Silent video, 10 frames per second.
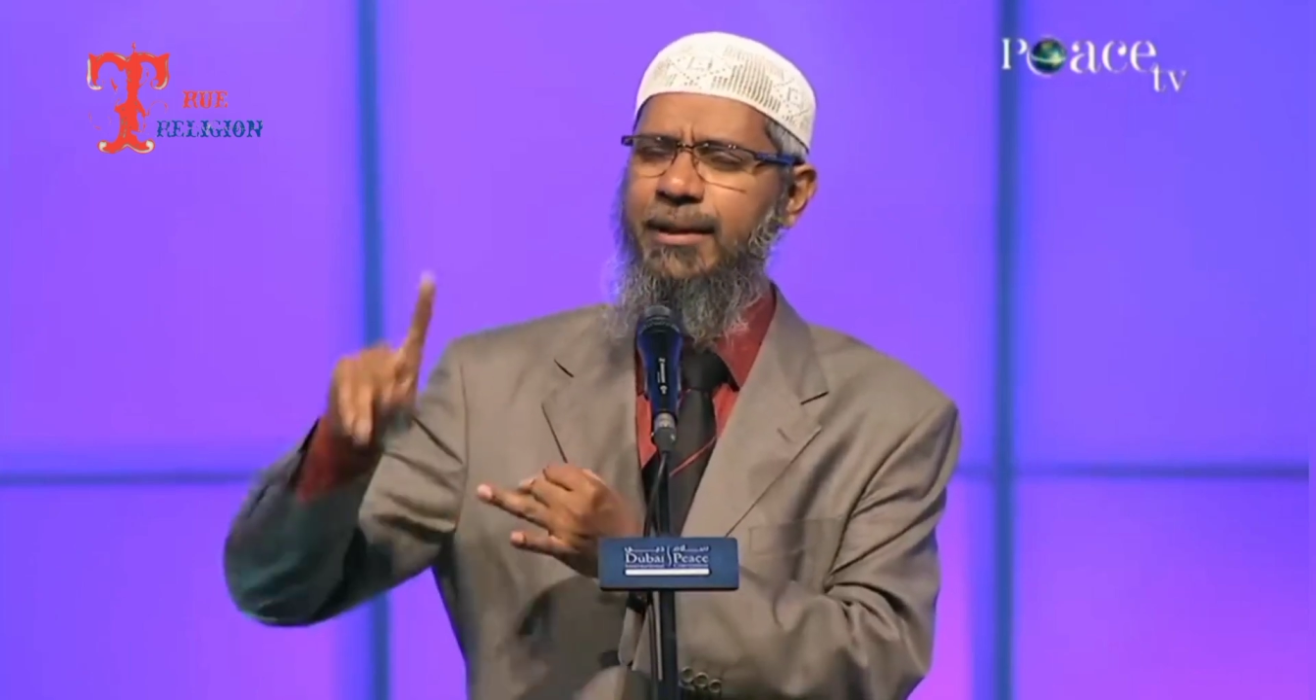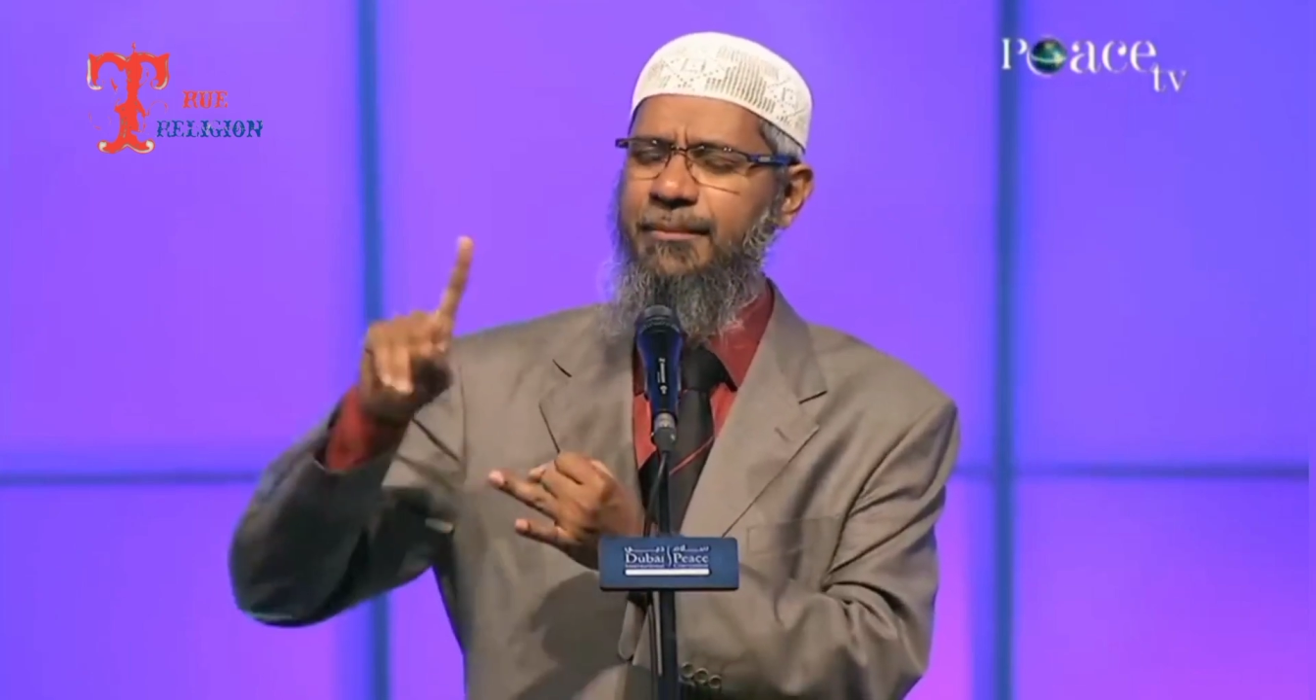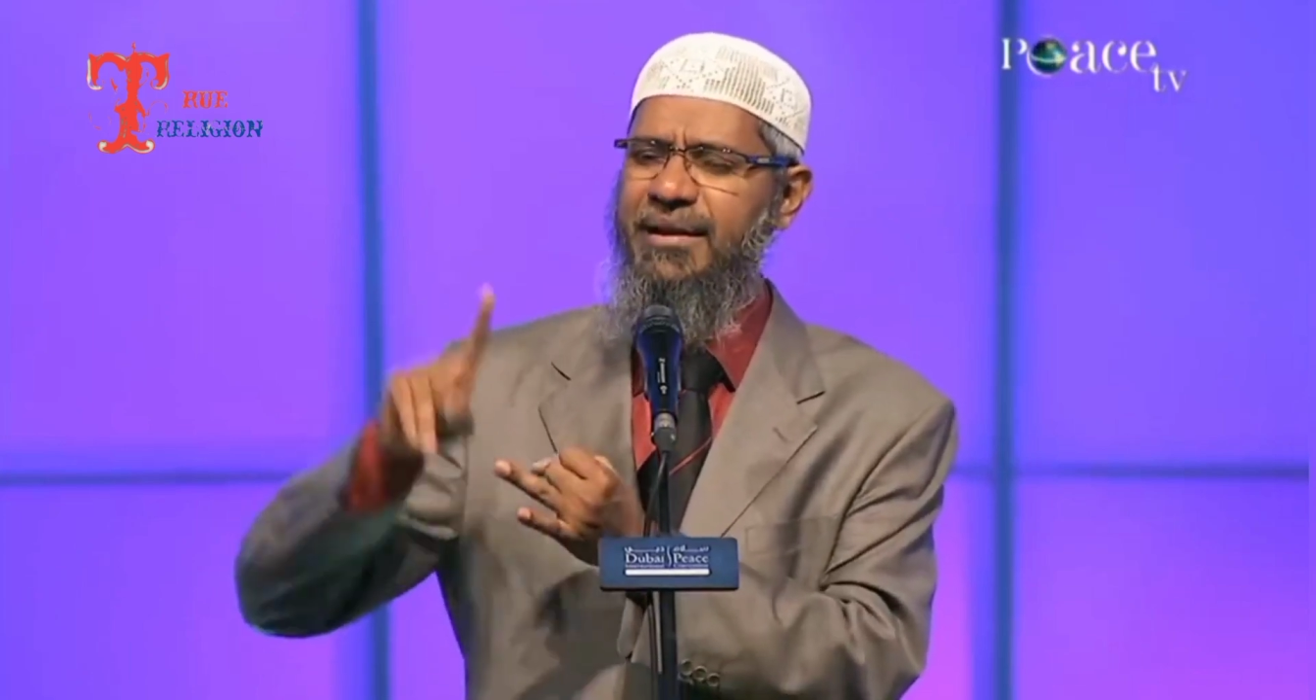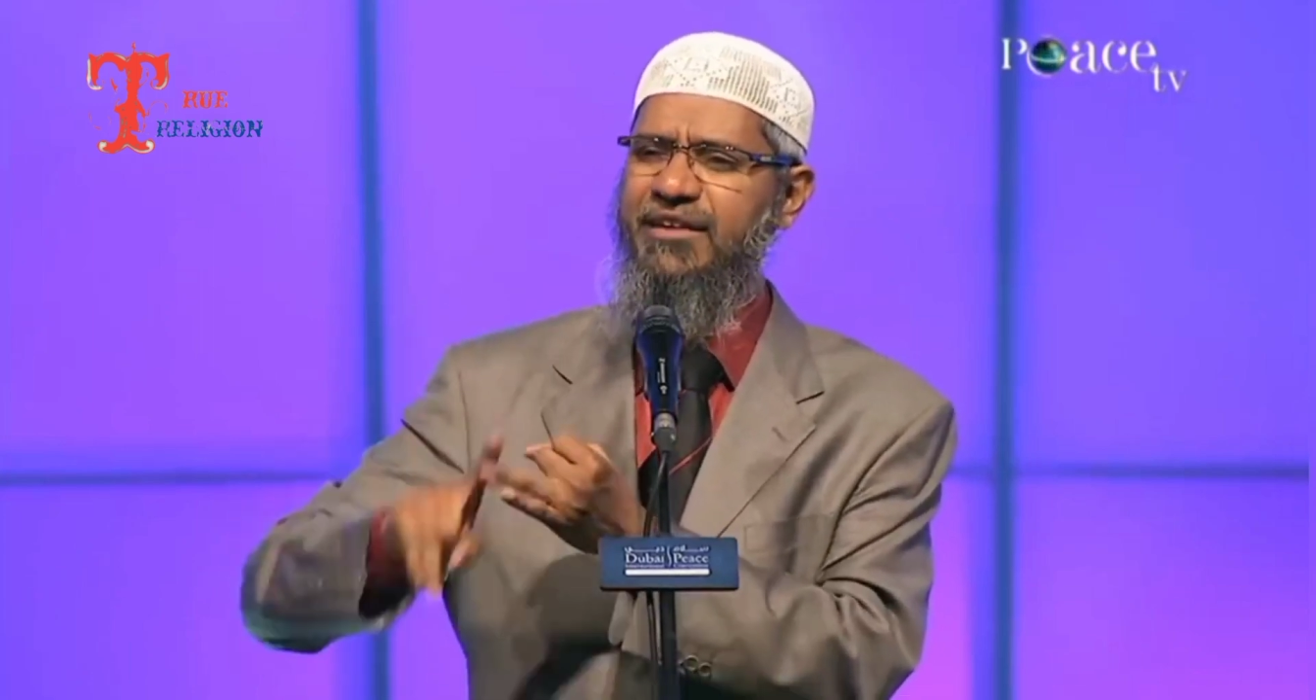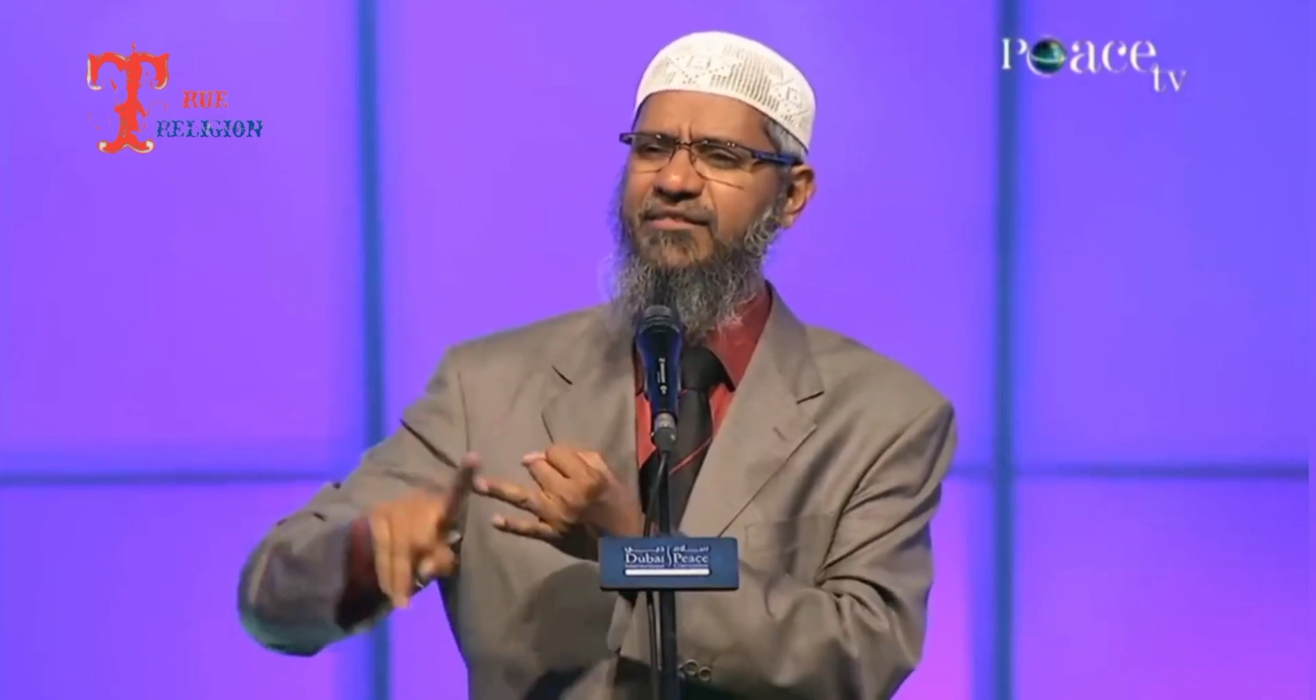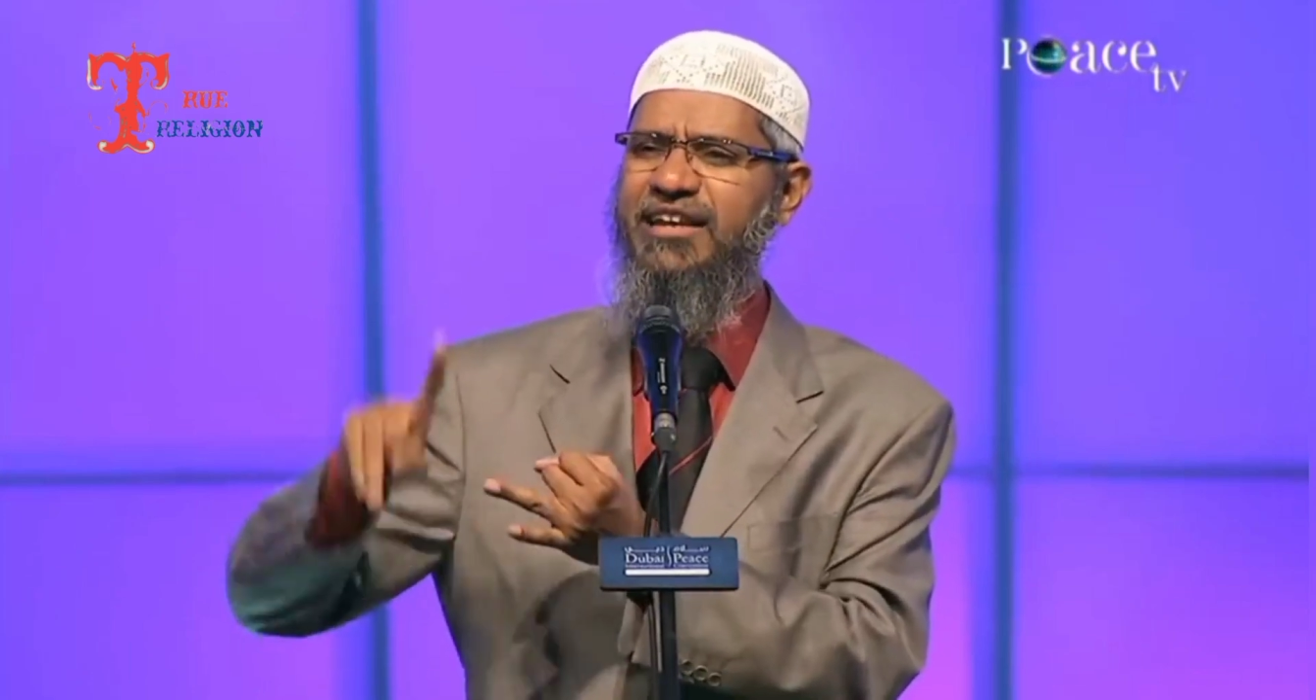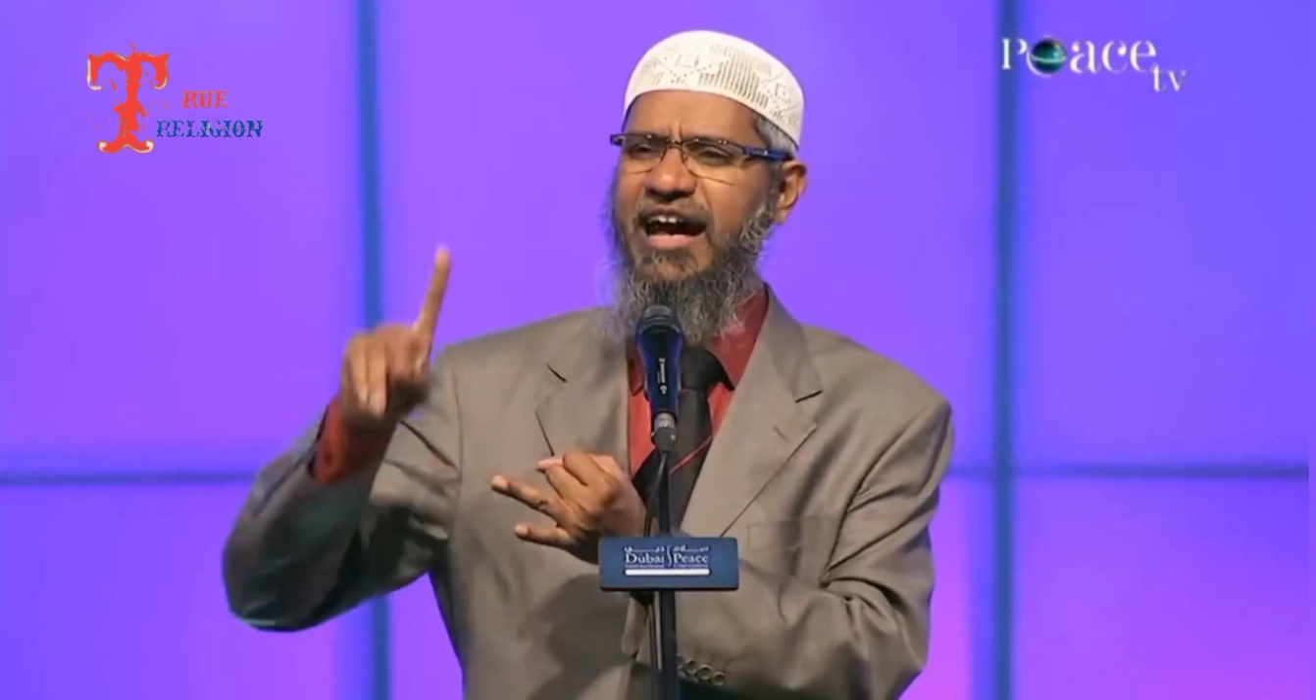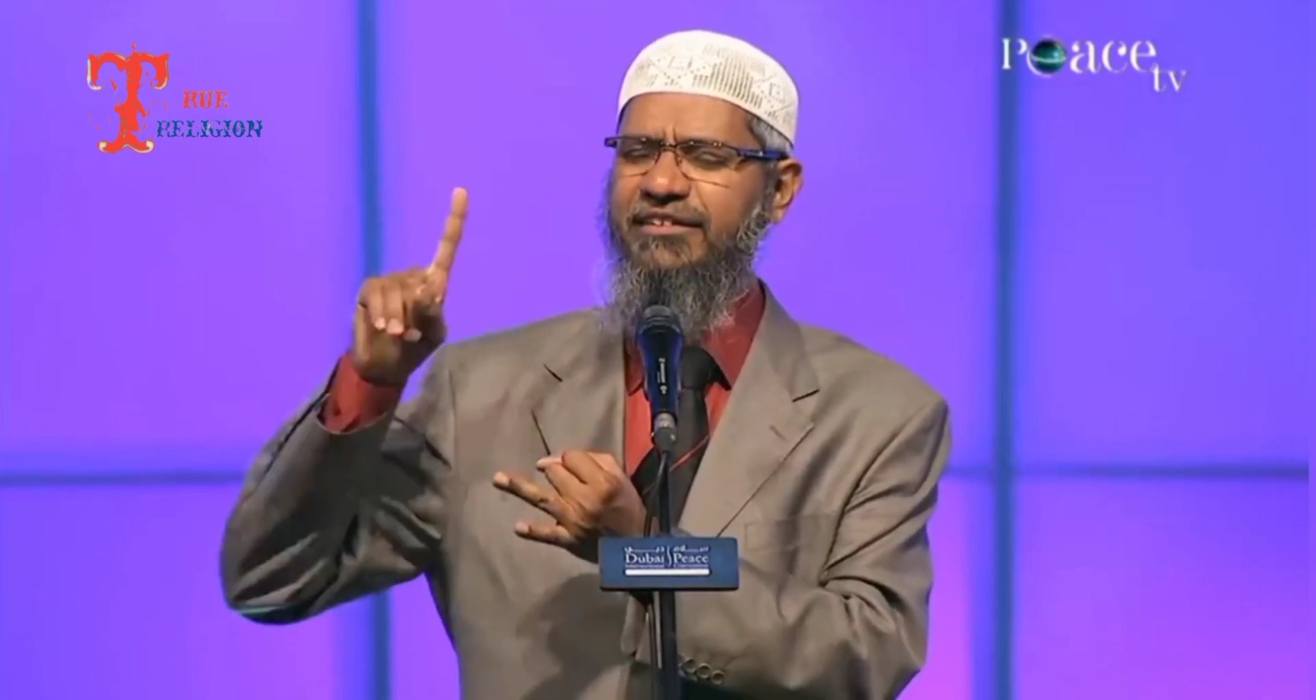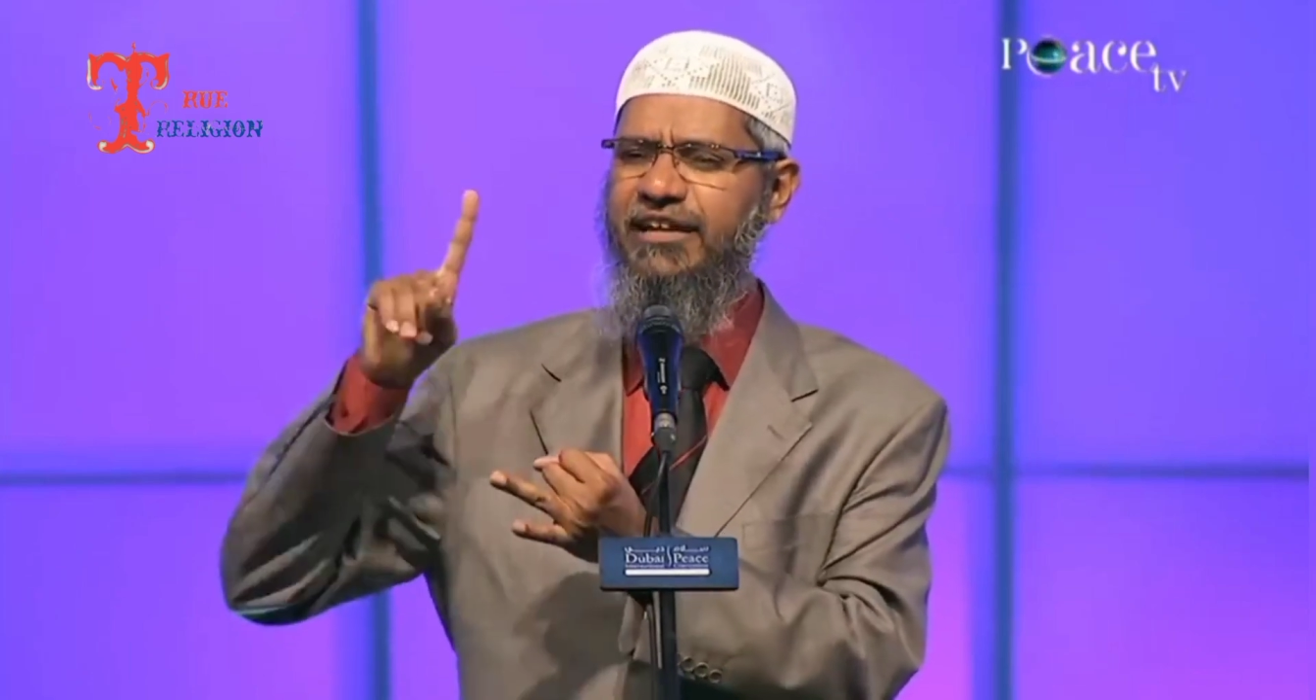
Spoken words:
believe in last